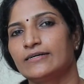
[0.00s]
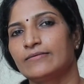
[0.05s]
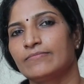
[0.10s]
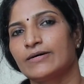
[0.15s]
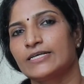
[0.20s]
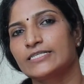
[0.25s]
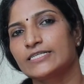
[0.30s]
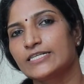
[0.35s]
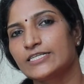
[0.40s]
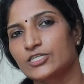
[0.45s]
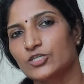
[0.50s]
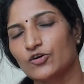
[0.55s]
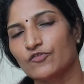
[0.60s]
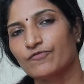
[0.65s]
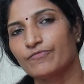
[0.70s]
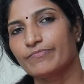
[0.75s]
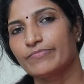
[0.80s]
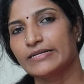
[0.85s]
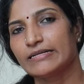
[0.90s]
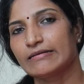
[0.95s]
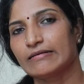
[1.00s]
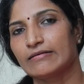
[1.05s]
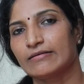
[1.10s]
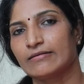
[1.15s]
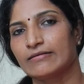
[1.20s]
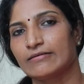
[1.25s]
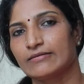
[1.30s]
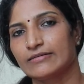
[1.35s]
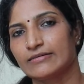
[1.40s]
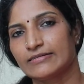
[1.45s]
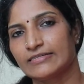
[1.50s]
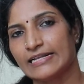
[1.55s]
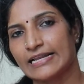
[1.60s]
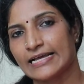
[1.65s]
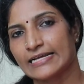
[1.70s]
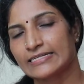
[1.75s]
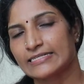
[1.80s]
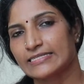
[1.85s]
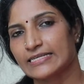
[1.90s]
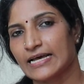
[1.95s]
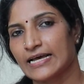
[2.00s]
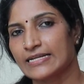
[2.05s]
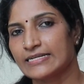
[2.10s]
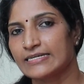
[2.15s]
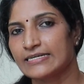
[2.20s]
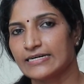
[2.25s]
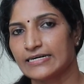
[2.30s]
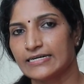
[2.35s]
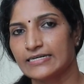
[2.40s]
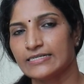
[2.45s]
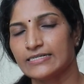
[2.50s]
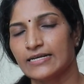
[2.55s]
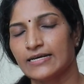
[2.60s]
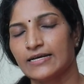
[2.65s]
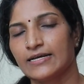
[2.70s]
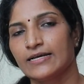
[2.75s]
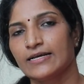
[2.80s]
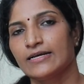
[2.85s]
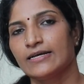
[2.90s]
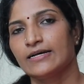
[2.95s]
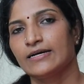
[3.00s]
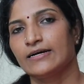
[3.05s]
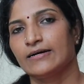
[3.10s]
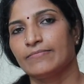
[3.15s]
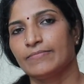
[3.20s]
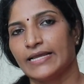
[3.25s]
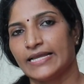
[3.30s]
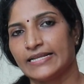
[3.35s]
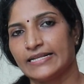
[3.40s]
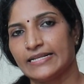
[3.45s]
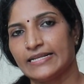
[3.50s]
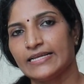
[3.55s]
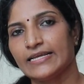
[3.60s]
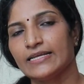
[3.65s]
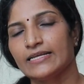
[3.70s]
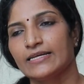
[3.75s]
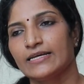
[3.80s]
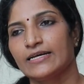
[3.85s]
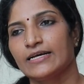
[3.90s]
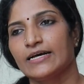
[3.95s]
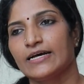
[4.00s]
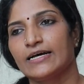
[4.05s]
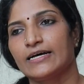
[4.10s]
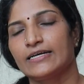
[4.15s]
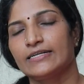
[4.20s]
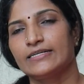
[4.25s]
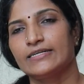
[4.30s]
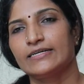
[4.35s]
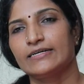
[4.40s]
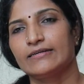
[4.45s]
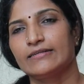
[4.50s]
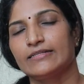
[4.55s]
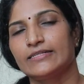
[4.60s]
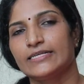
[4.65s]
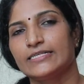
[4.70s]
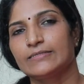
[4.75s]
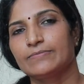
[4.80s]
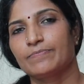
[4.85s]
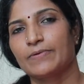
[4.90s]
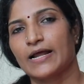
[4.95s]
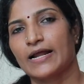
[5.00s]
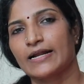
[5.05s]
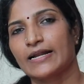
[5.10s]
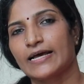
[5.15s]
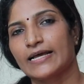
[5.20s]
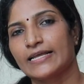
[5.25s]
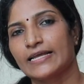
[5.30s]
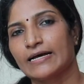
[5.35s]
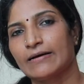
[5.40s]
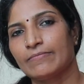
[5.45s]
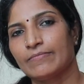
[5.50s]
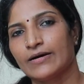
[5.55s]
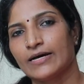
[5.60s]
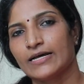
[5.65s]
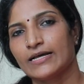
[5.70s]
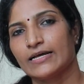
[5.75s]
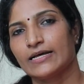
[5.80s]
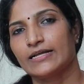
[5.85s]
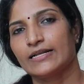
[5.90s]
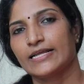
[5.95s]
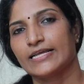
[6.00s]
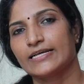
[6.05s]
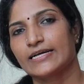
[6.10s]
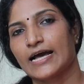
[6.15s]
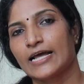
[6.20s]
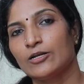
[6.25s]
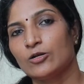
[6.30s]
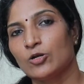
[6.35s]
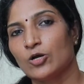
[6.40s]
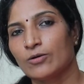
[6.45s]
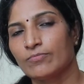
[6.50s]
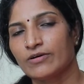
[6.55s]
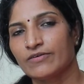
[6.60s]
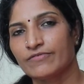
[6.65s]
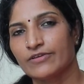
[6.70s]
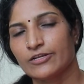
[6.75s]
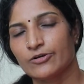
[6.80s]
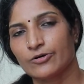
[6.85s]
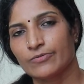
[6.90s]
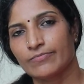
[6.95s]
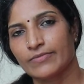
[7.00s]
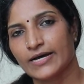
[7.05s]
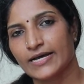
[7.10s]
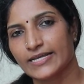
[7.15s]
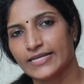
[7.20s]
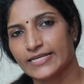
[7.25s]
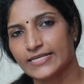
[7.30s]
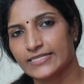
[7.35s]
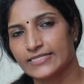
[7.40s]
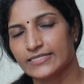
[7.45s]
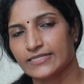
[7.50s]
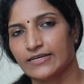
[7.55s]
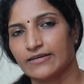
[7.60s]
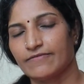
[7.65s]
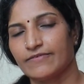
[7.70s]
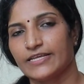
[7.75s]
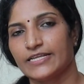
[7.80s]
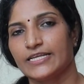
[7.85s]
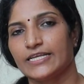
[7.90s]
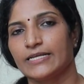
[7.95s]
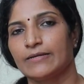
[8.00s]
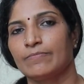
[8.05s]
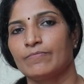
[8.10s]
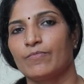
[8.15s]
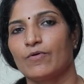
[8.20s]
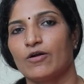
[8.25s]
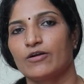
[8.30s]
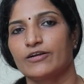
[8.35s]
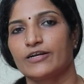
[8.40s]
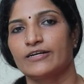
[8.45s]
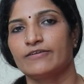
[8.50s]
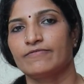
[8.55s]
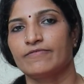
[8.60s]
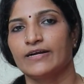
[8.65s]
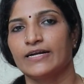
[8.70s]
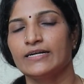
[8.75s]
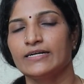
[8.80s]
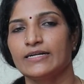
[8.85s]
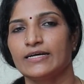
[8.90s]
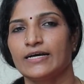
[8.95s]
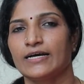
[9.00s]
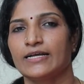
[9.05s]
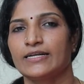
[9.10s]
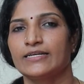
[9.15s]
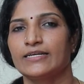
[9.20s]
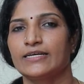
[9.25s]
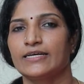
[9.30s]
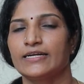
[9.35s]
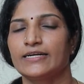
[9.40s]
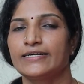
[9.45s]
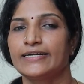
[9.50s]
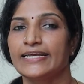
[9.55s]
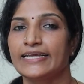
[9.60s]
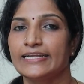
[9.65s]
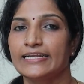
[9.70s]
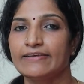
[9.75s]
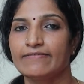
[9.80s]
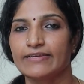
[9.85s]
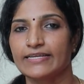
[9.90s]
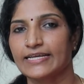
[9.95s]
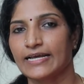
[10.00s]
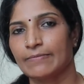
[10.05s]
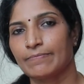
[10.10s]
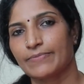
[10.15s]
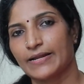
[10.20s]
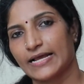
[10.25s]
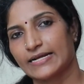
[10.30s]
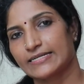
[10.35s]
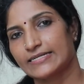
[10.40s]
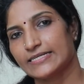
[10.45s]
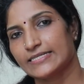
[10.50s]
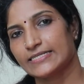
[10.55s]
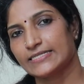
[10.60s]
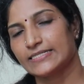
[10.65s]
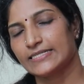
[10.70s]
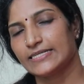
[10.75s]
muscles of lungs and heart mainly. And this pranayama like Anuloma Viloma is a very important one, and daily we can practice